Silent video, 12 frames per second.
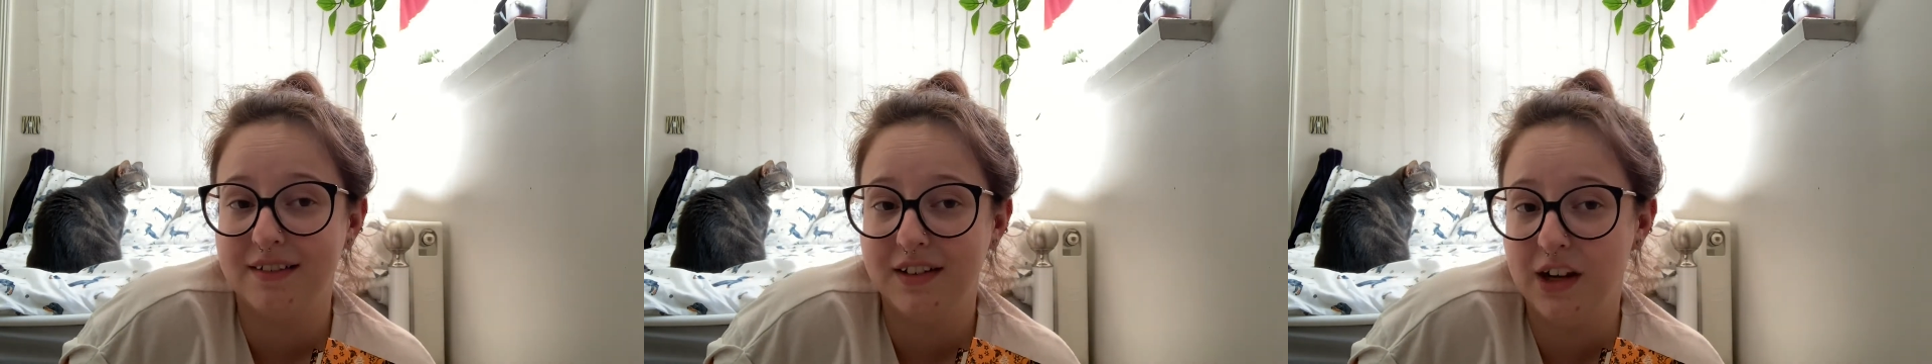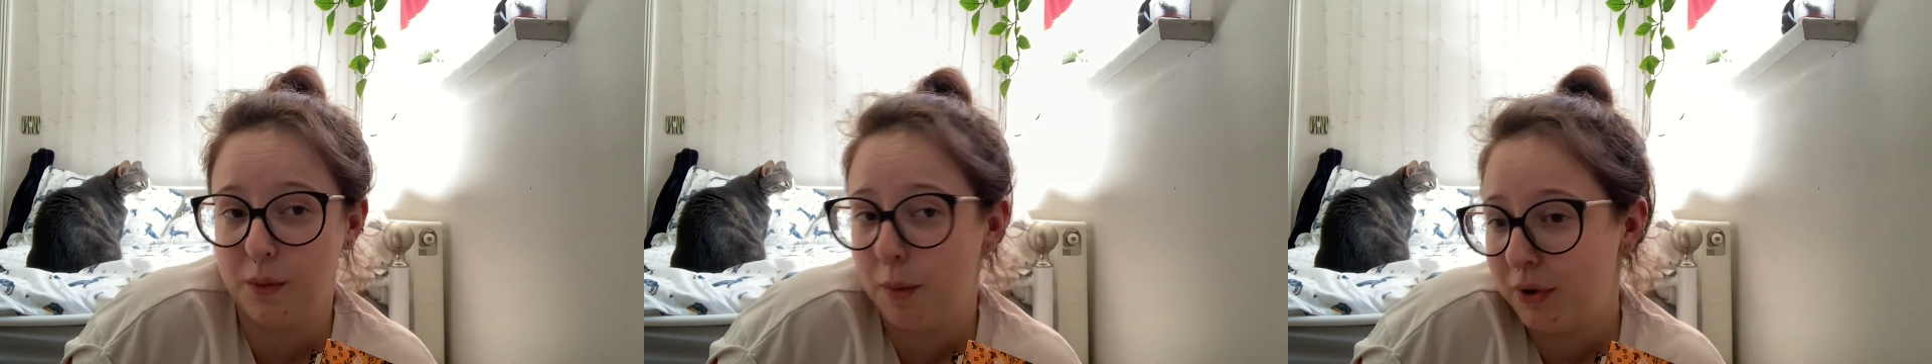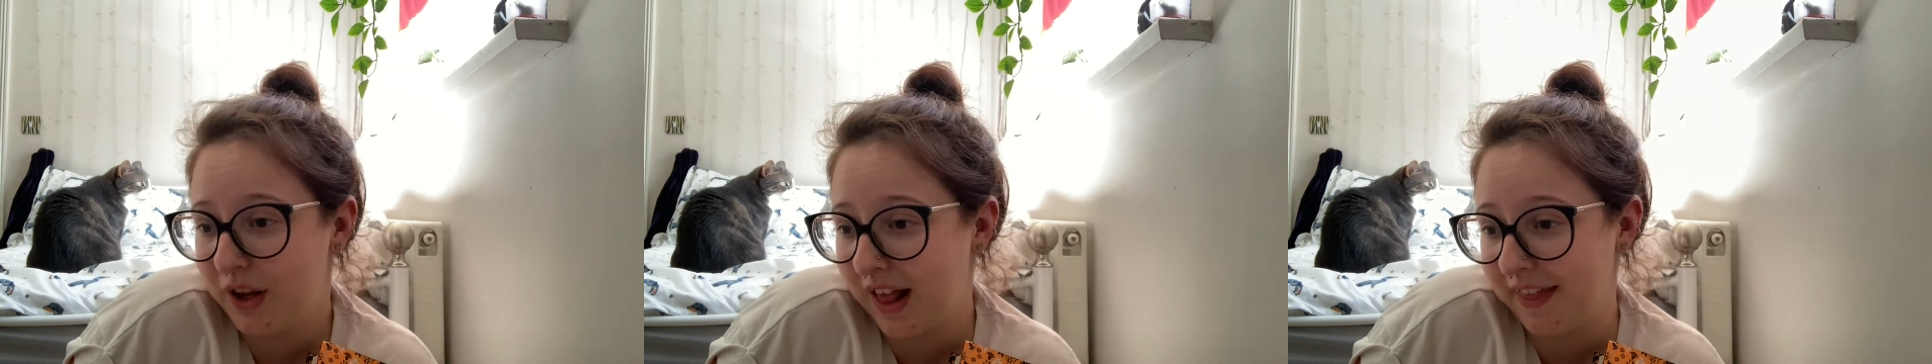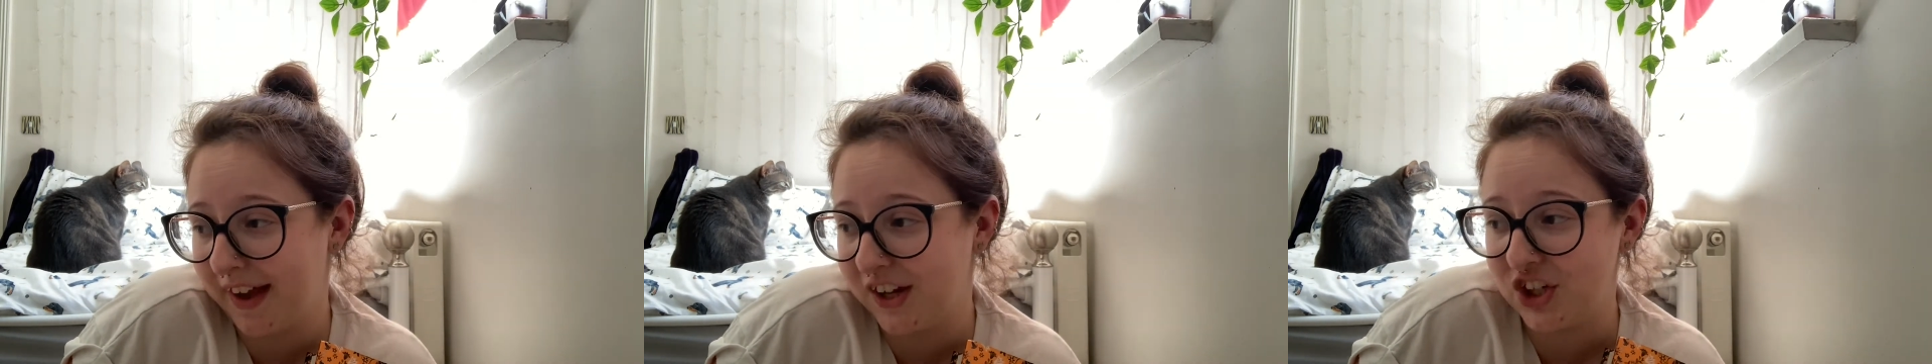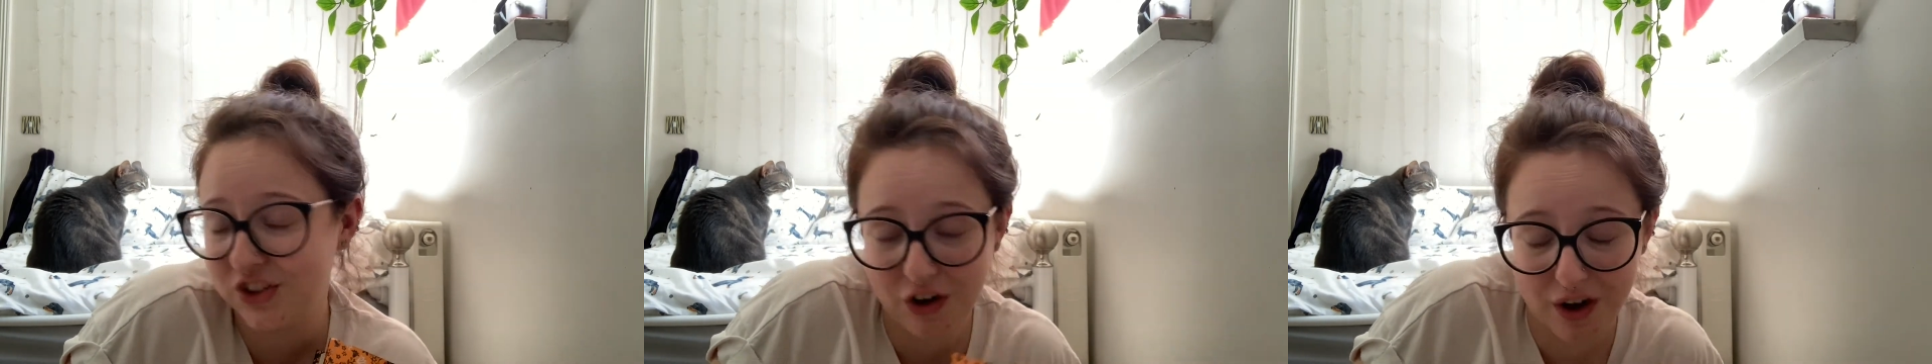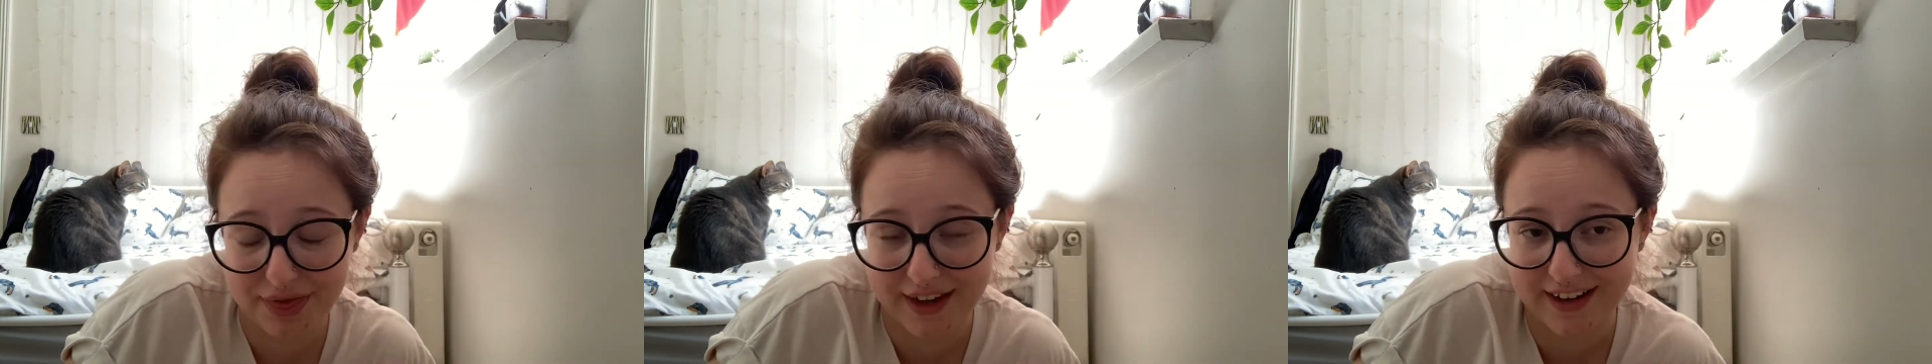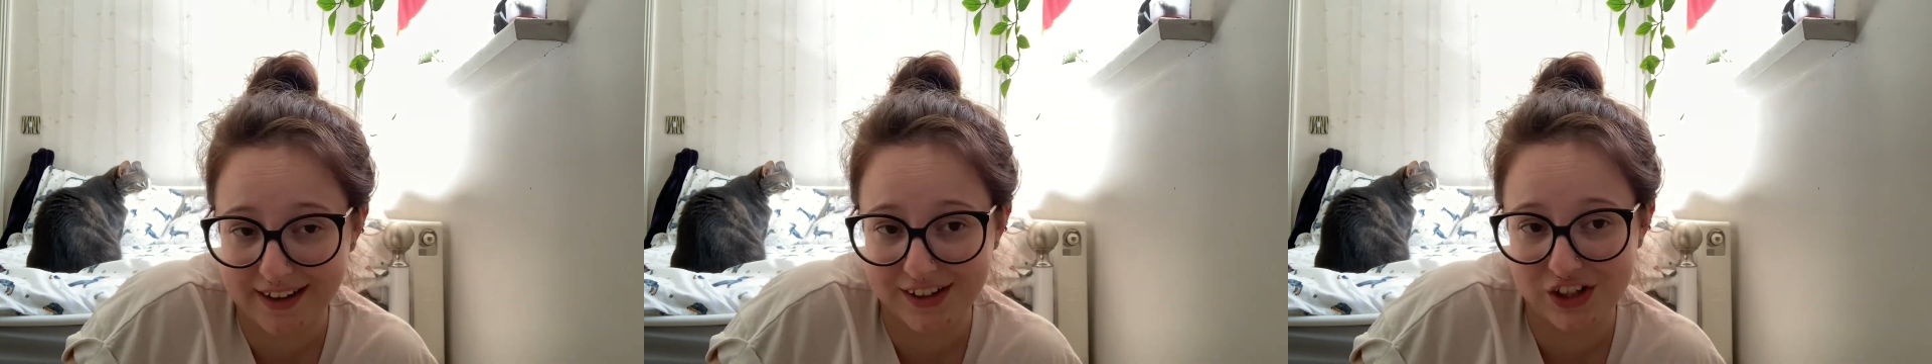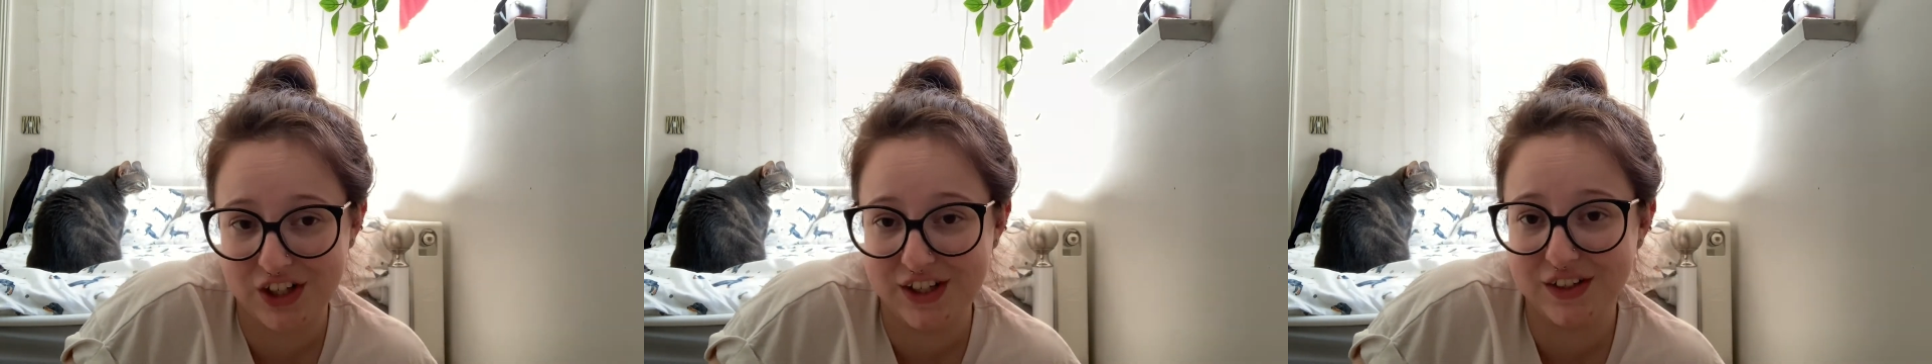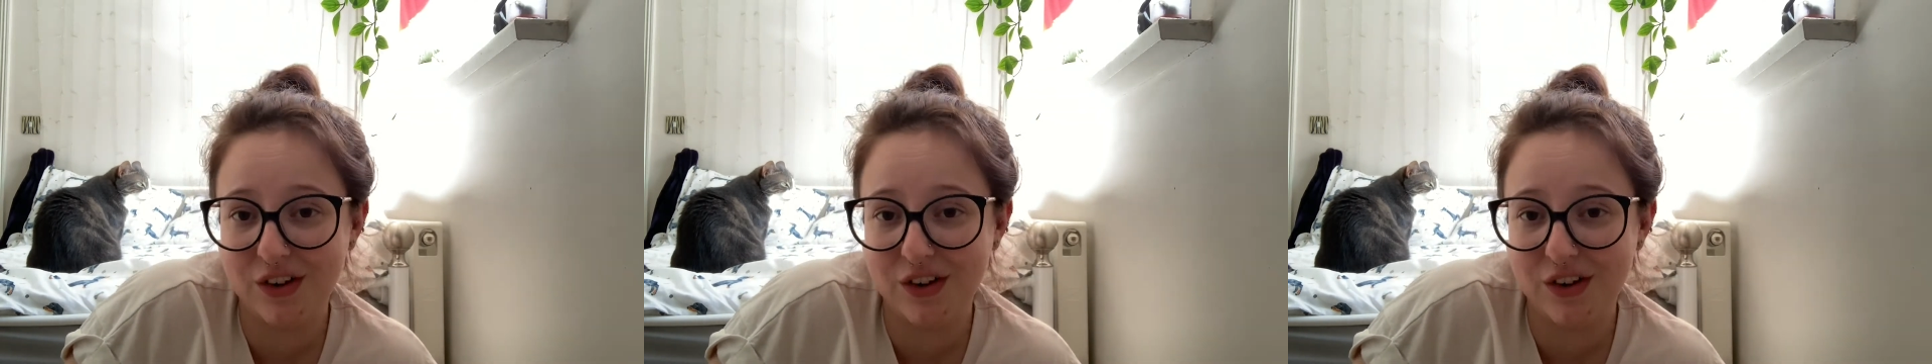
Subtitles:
You know, we'll put it like that. She's not Athena. She's